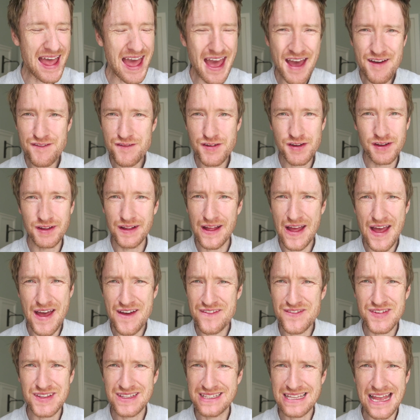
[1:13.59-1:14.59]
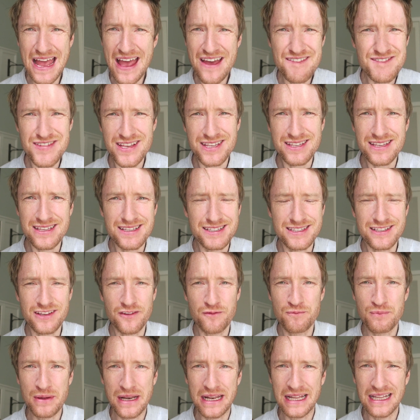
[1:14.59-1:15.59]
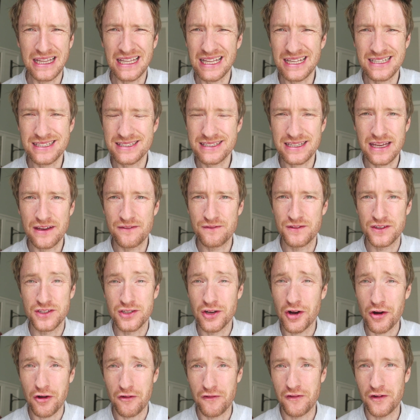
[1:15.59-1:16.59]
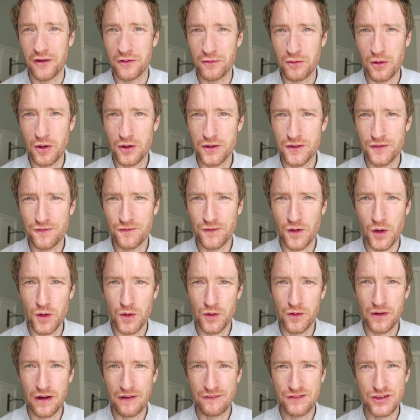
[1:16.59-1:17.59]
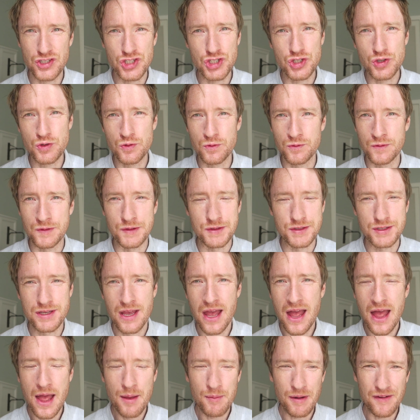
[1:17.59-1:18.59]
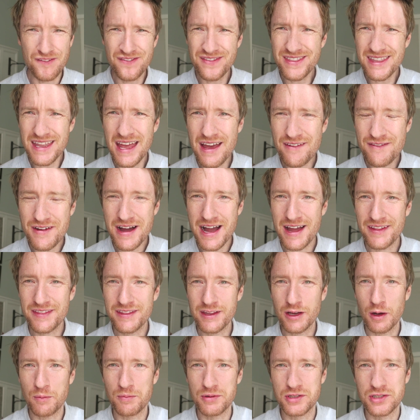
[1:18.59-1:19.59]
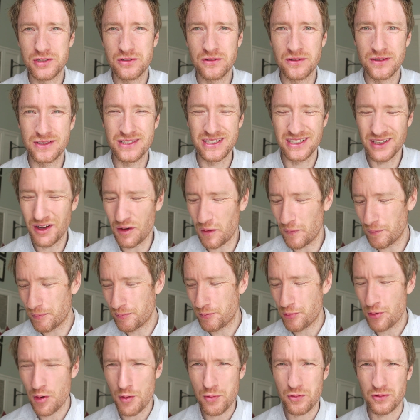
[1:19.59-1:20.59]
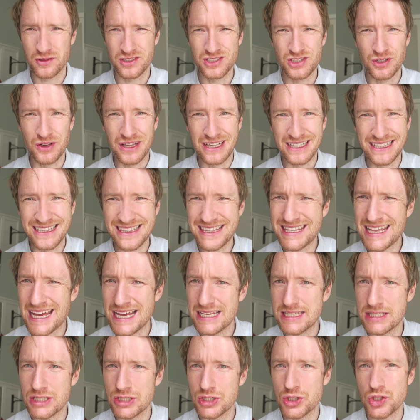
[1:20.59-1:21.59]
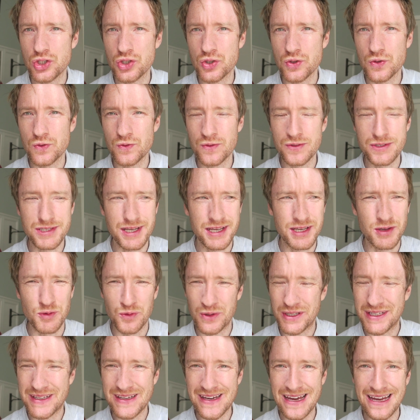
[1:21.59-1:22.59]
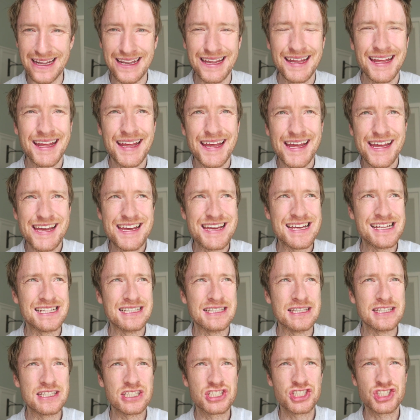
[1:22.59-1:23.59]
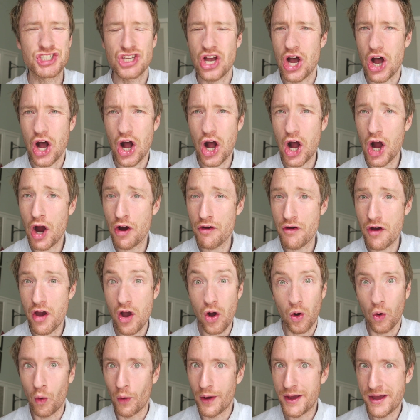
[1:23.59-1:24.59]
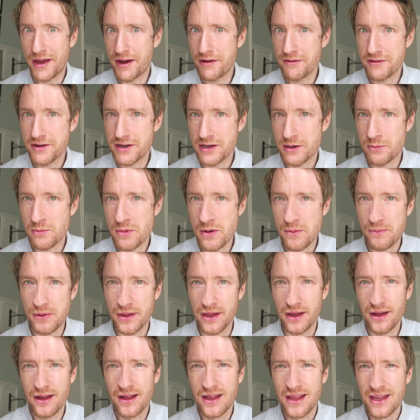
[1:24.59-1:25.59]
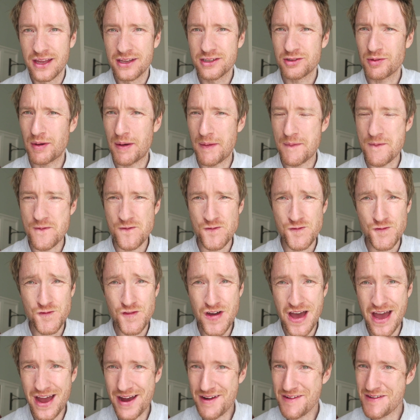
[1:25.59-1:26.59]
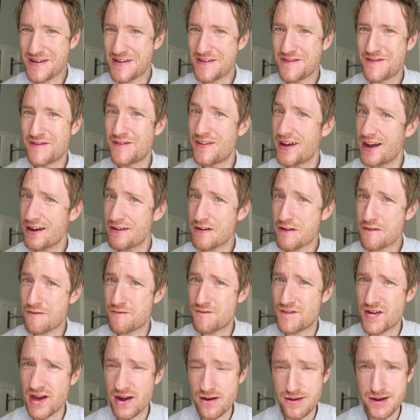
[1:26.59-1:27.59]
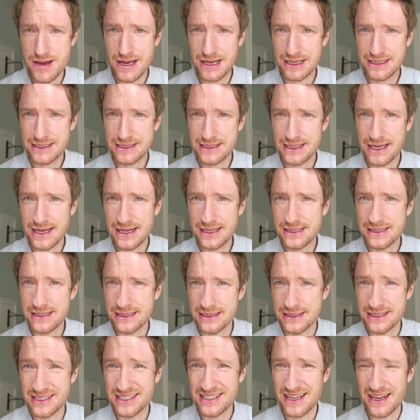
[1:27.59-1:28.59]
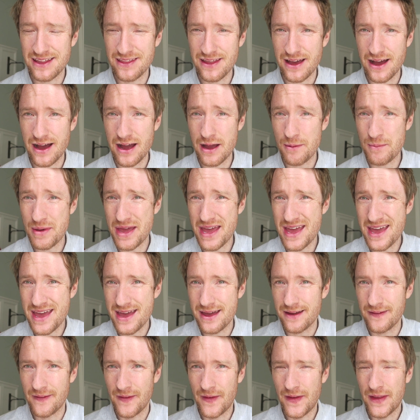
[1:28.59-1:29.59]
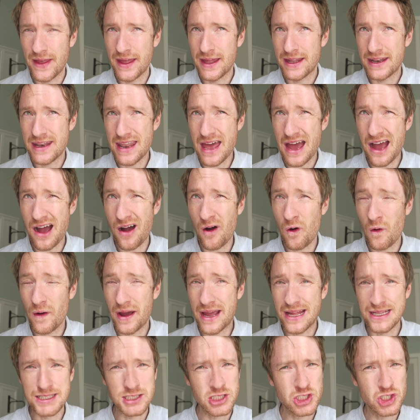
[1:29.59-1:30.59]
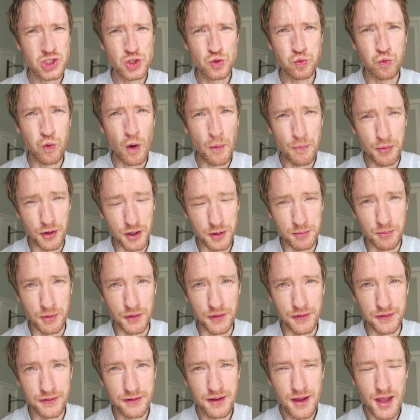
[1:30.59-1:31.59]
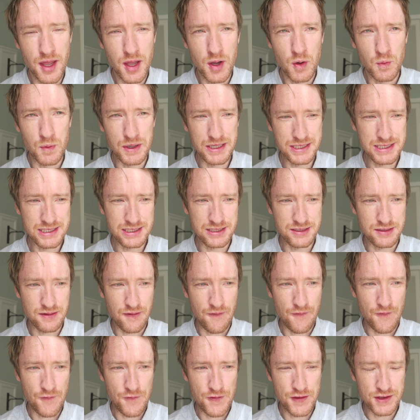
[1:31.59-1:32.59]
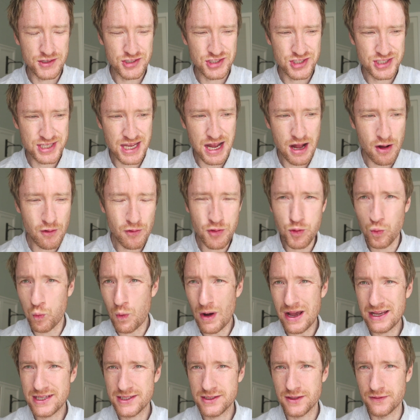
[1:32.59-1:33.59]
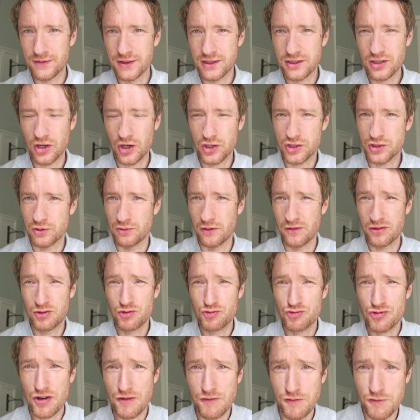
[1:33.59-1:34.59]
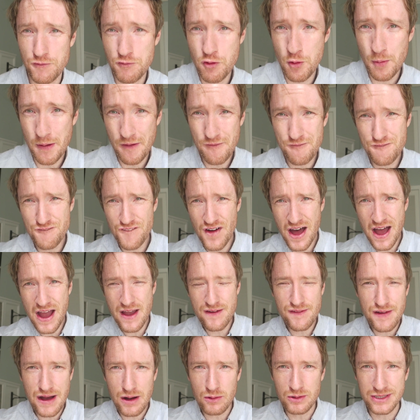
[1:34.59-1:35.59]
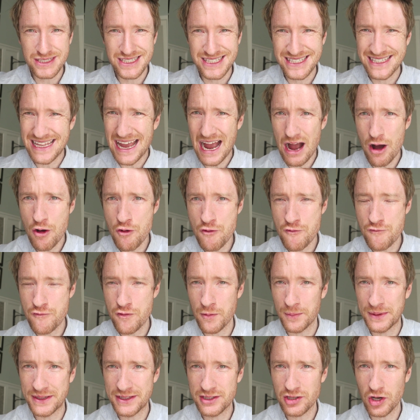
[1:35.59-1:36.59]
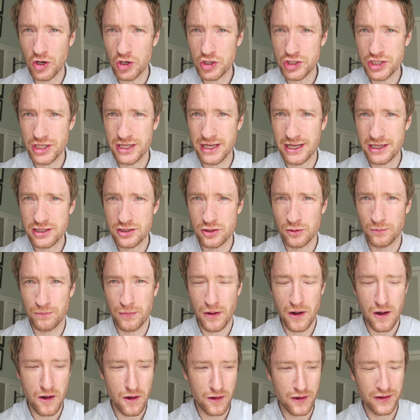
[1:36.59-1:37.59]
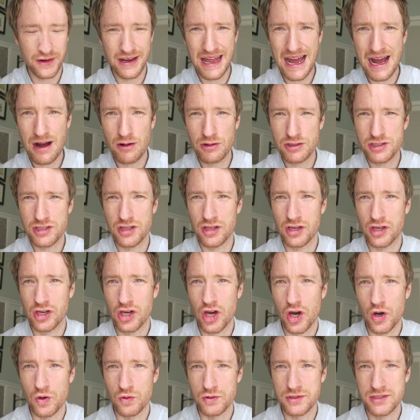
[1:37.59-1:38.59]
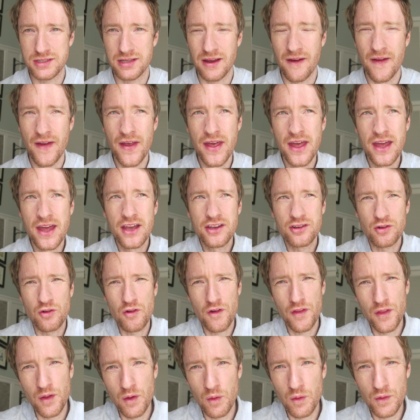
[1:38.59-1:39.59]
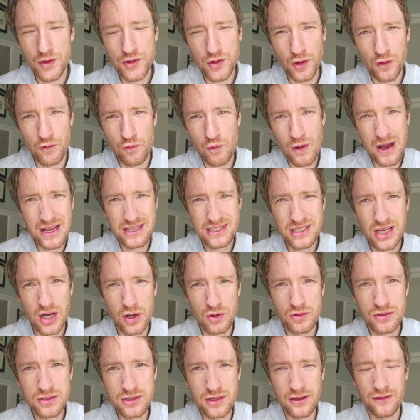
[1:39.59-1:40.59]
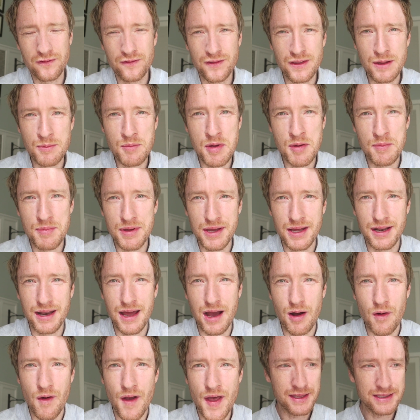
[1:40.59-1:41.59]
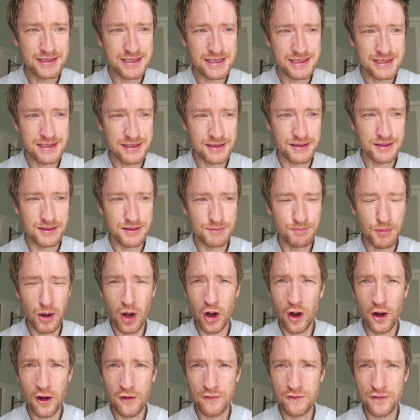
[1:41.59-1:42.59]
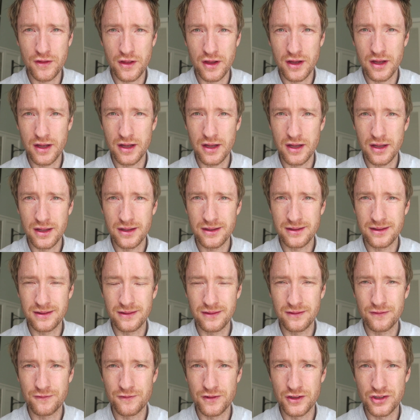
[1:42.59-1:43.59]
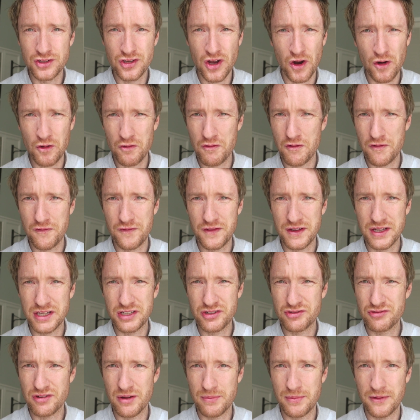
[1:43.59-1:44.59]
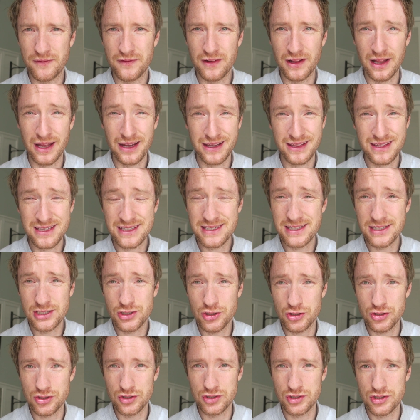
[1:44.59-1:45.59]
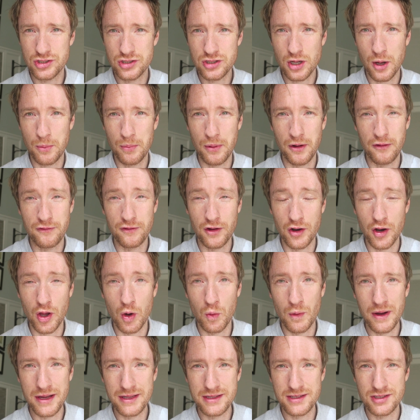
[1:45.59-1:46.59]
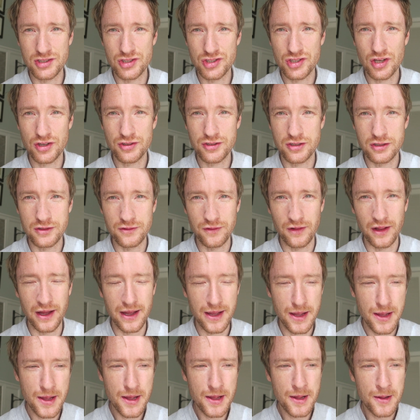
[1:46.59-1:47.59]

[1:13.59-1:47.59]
Ever since I've been a landscape photographer, I've wanted to photograph dunes. I've never had the opportunity, not proper ones, you know, like desert dunes that you would get in the Sahara or here in Namibia. So I'm very, very, very excited to say that I'm here now in Swakopmund, which is southwest of Etosha. We've driven for about 5 hours down from Etosha National Park and out to the coast. So we're on the sort of west coast of Namibia now. This isn't part of the photography trip, if you like. This is just a stop off on our way to Sossusvlei.